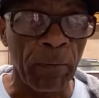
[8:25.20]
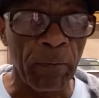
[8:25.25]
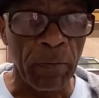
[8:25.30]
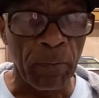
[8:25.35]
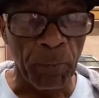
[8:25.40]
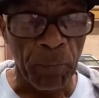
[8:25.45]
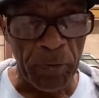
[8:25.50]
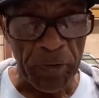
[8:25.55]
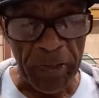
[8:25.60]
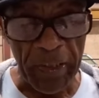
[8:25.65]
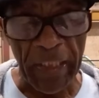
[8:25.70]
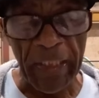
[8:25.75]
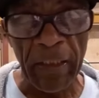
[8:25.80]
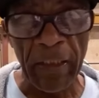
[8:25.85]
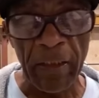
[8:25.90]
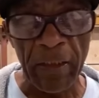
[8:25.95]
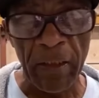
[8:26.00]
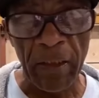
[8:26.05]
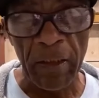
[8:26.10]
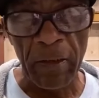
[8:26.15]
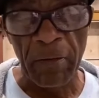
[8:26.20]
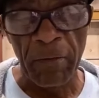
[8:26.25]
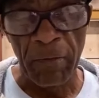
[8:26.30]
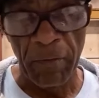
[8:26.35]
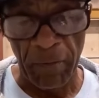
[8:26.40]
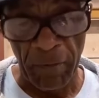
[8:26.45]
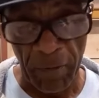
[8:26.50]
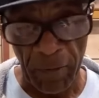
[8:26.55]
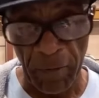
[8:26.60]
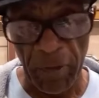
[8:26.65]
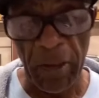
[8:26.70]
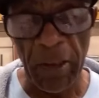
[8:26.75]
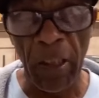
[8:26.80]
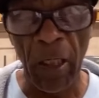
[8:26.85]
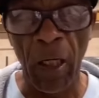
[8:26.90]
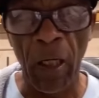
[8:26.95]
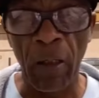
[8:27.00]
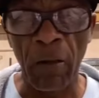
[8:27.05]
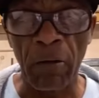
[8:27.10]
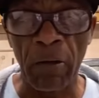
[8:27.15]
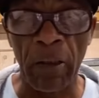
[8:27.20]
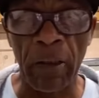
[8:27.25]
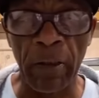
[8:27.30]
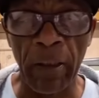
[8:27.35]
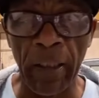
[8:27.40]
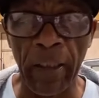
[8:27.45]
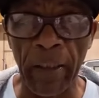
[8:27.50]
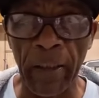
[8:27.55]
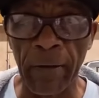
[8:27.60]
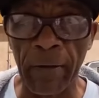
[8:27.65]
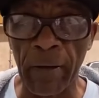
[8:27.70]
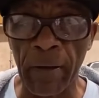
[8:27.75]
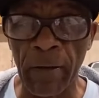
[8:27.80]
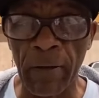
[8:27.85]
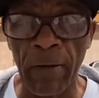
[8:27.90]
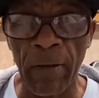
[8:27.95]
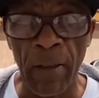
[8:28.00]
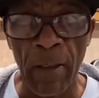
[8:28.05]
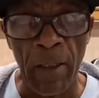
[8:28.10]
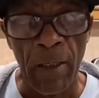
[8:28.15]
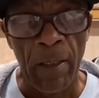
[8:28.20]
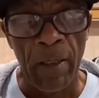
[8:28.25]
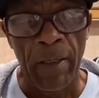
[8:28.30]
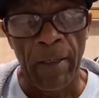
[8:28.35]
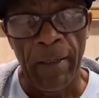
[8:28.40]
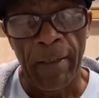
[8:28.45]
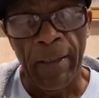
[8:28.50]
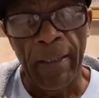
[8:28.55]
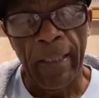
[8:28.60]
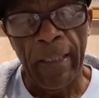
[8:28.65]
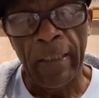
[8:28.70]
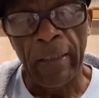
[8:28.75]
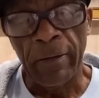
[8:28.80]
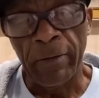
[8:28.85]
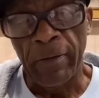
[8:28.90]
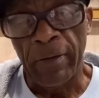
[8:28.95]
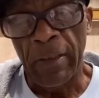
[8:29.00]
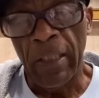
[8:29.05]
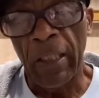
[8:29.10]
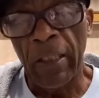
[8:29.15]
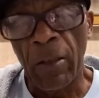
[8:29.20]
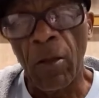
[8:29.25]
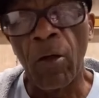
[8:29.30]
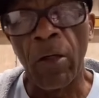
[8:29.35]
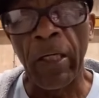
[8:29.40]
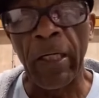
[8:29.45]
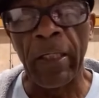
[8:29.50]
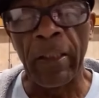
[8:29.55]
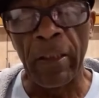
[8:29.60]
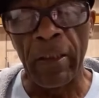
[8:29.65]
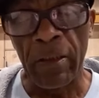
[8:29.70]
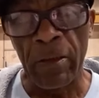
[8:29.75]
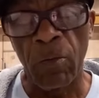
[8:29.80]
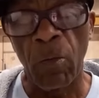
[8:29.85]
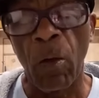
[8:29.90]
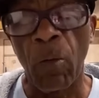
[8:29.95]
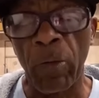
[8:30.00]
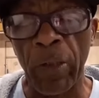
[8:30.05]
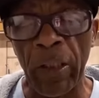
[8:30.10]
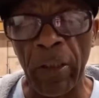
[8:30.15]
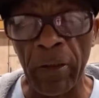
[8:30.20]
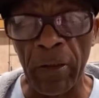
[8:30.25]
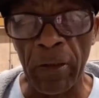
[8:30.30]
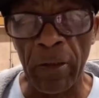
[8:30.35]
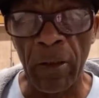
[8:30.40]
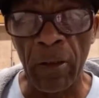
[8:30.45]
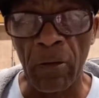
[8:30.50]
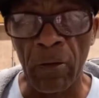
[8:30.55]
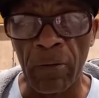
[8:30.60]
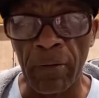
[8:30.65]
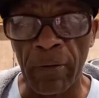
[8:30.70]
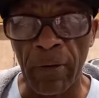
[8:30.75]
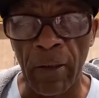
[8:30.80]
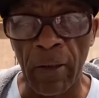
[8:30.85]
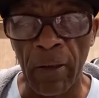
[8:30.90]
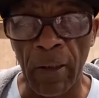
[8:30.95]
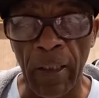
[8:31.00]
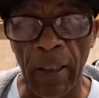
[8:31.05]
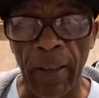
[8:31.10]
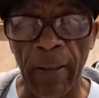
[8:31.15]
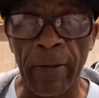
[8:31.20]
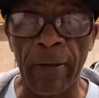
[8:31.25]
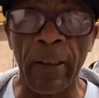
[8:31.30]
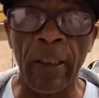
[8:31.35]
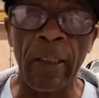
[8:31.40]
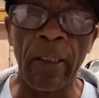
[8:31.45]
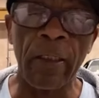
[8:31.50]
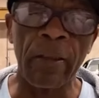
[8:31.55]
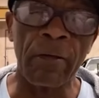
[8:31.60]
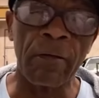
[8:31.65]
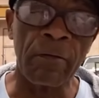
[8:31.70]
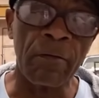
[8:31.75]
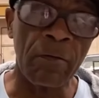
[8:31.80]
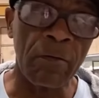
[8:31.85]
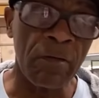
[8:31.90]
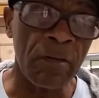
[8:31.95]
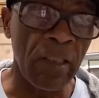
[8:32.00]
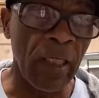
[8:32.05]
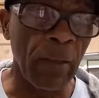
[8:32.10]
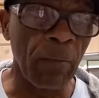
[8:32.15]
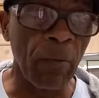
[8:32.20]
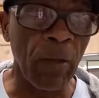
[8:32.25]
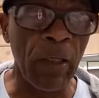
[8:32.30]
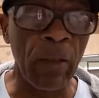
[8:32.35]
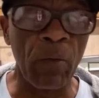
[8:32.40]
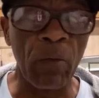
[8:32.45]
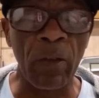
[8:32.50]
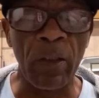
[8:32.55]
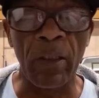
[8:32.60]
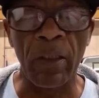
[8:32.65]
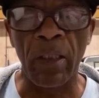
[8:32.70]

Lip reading: present it to y'all and tell you, okay, this is what we're going to do. Okay, then same way with